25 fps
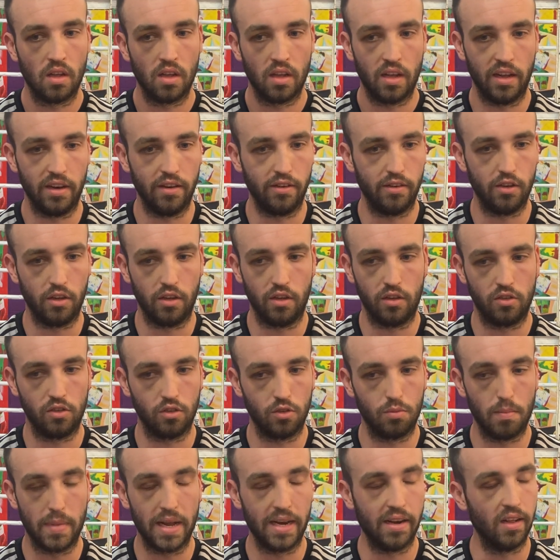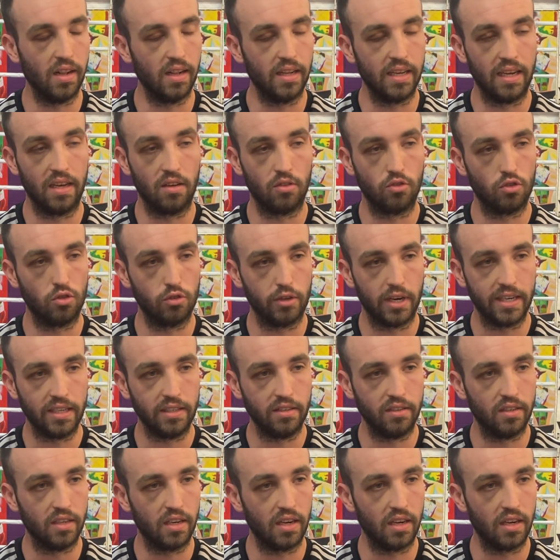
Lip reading: and just mentally I was drained,